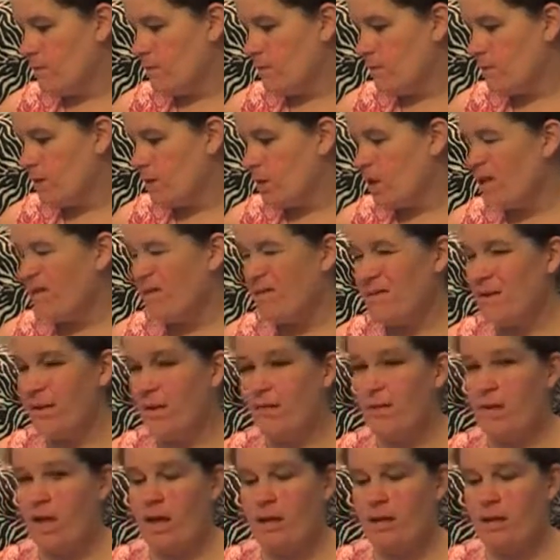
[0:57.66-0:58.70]
stuff that
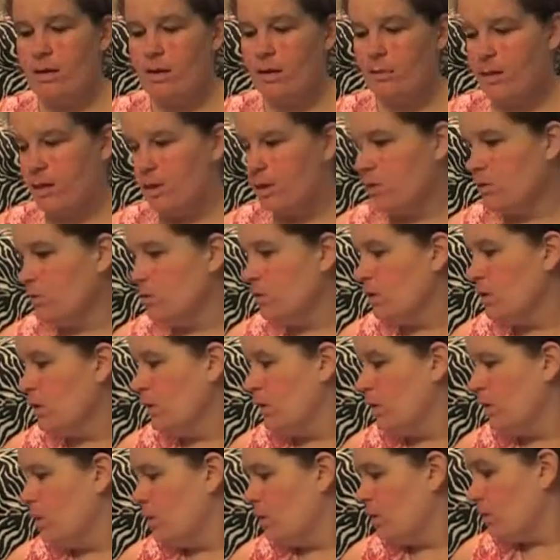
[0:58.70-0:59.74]
I've gotten in the mail
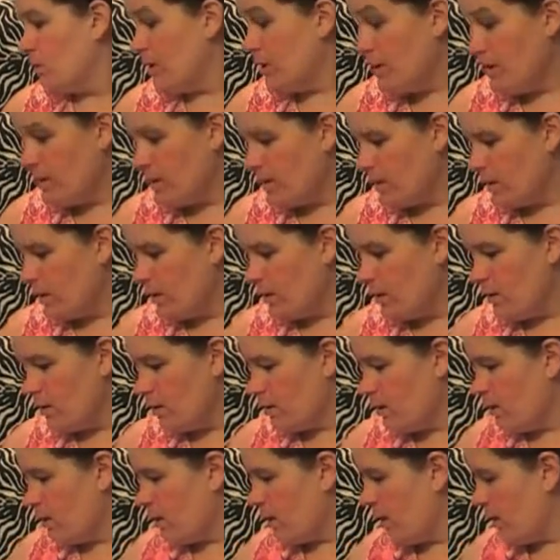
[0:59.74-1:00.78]
recently
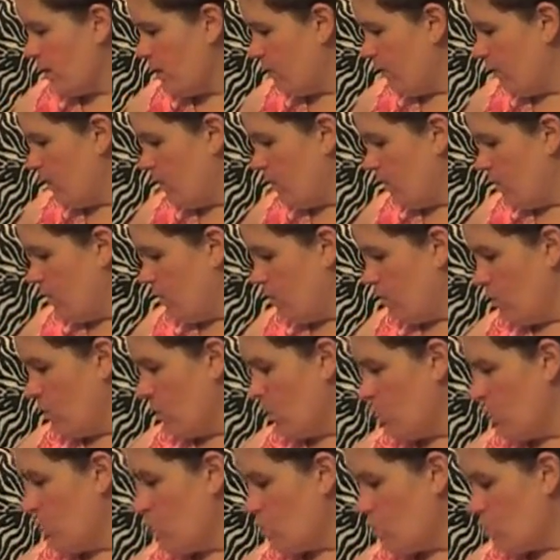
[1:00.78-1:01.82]
since the last video
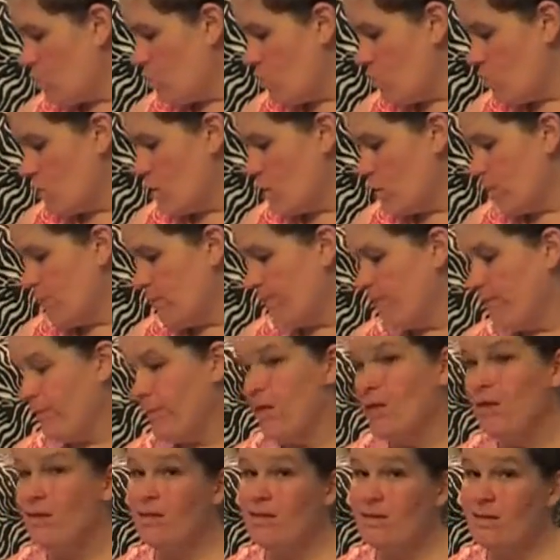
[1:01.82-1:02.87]
or
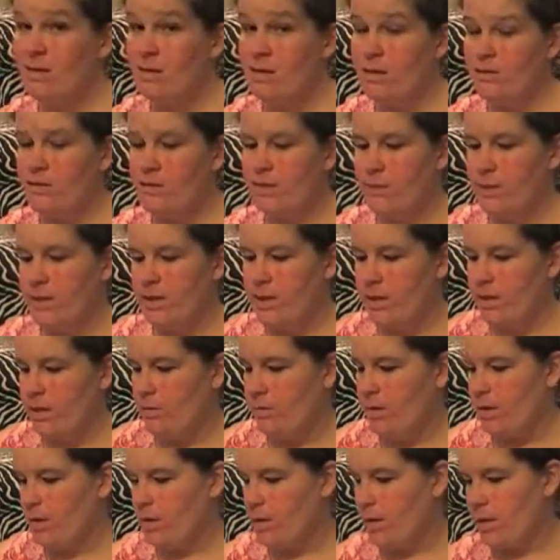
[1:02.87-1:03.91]
stuff that I went talk about